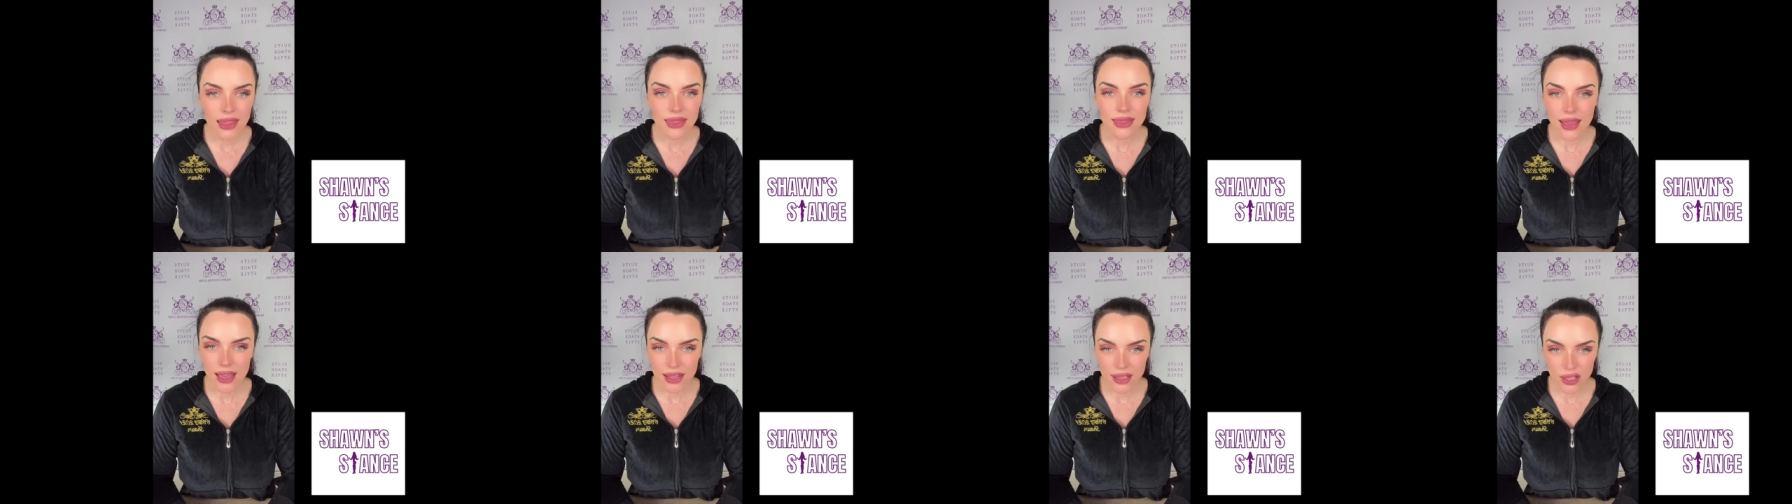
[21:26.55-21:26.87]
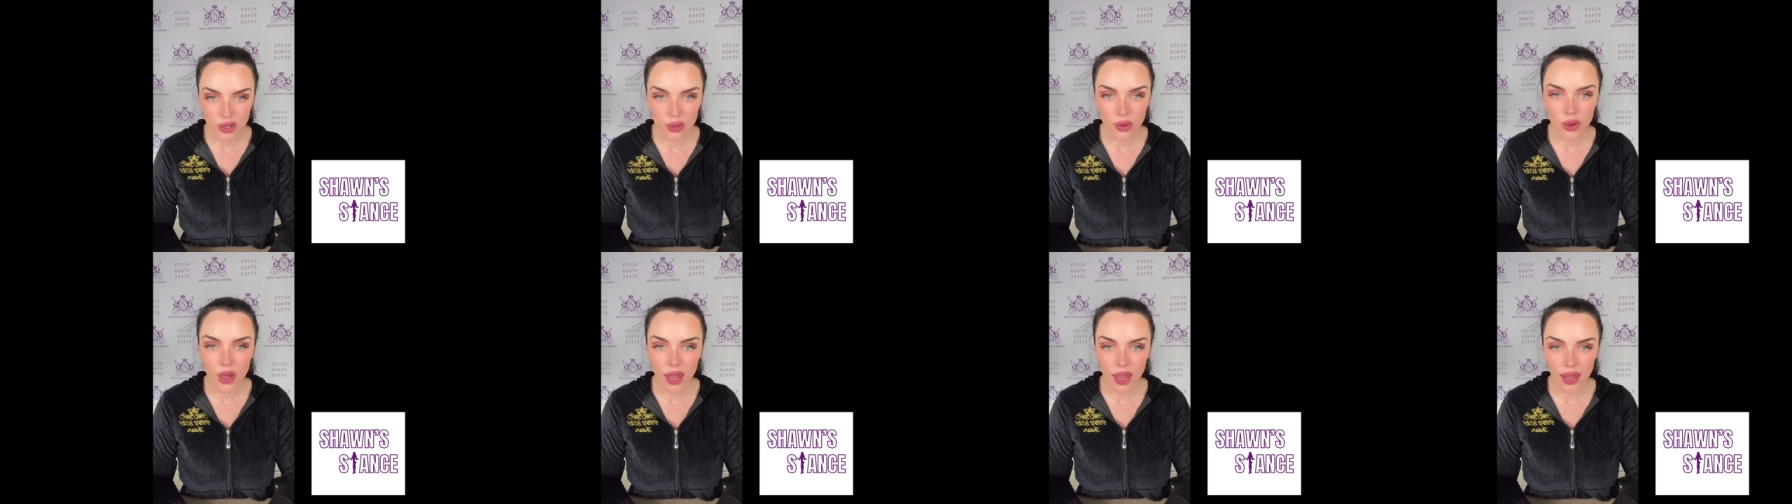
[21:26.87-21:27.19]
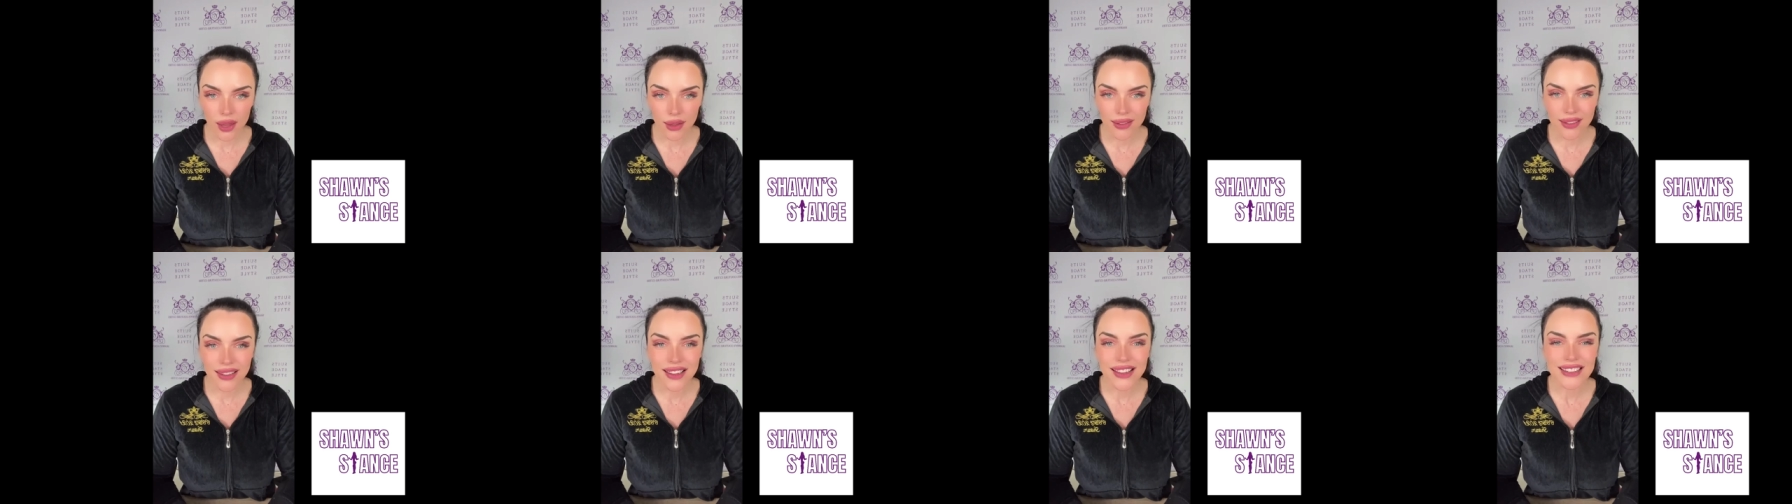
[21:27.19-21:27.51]
and that's
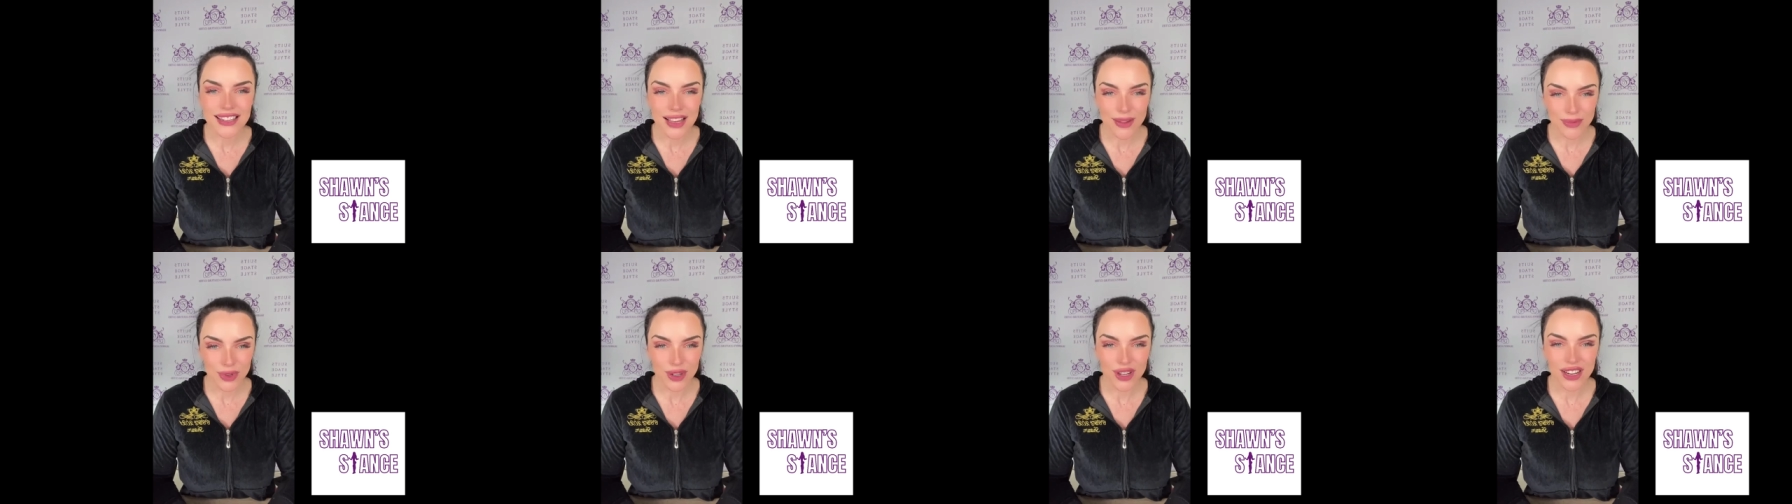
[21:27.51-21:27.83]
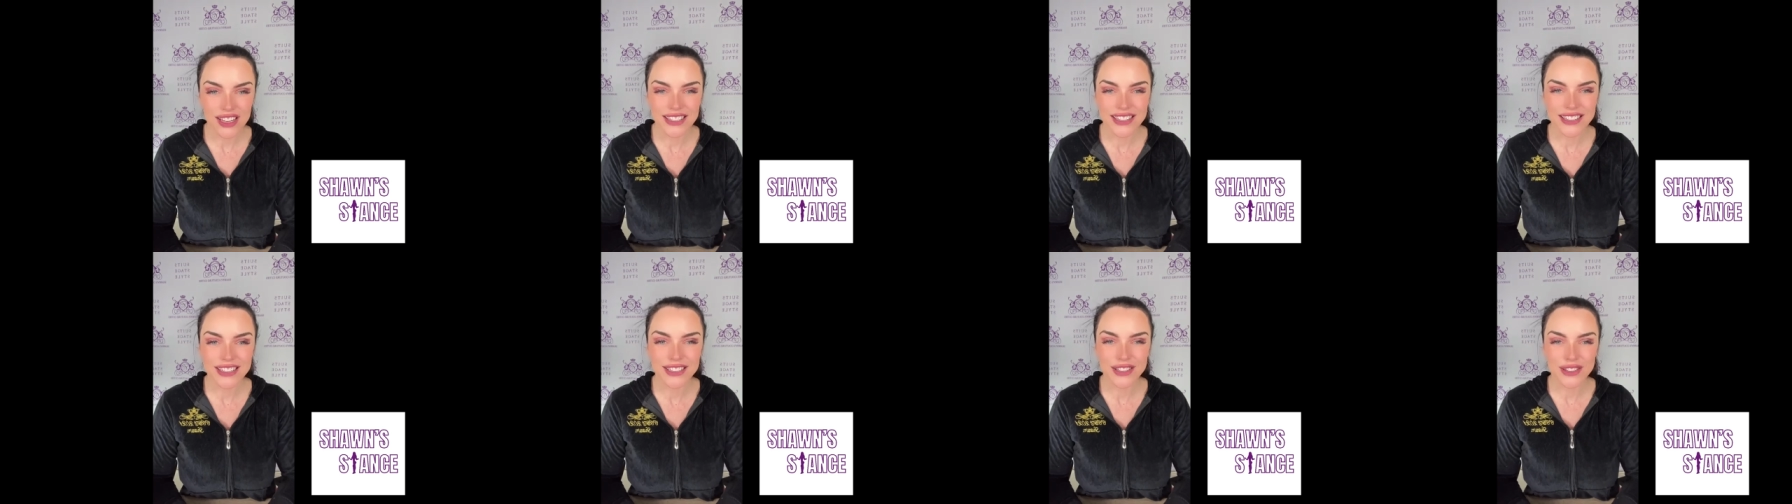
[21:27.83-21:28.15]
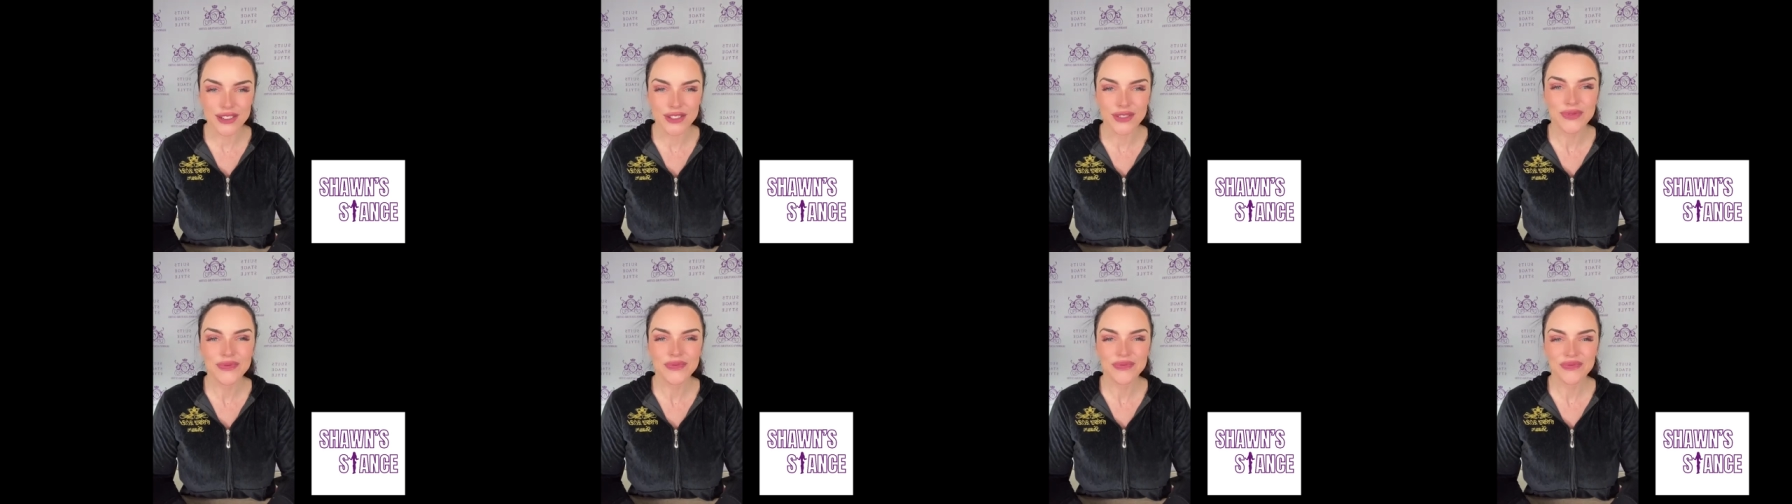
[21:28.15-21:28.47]
okay, because I'm crazy
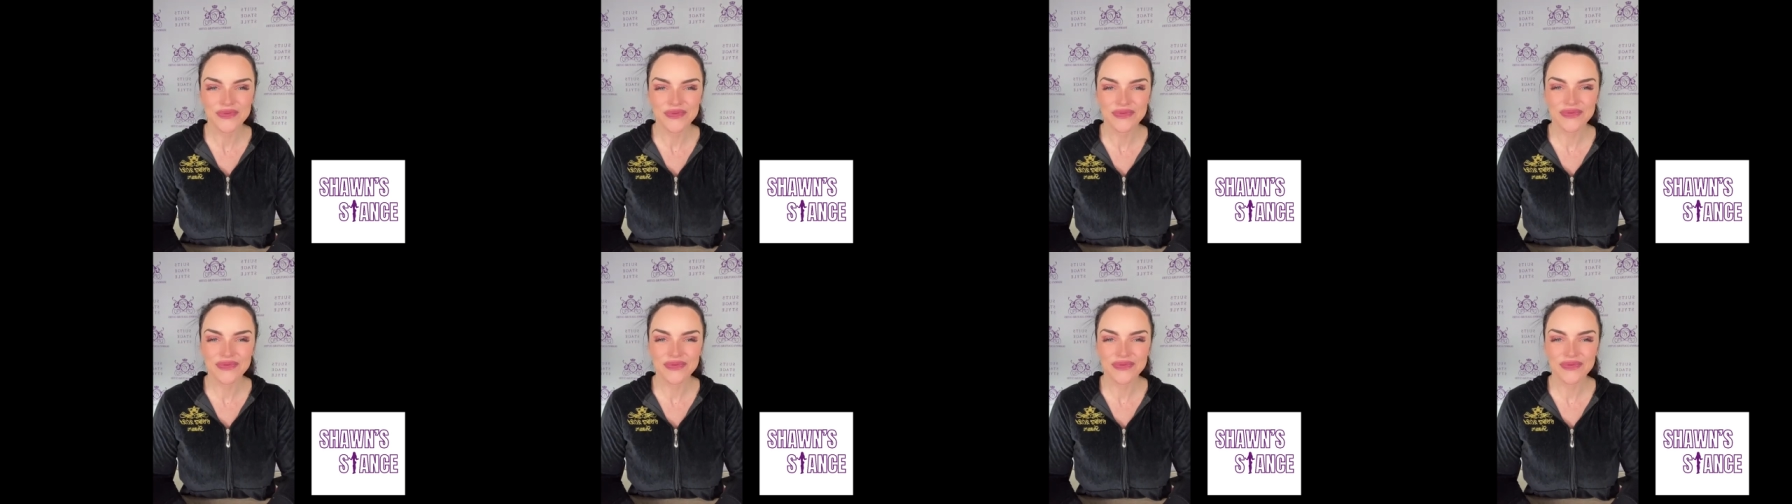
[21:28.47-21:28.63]
too.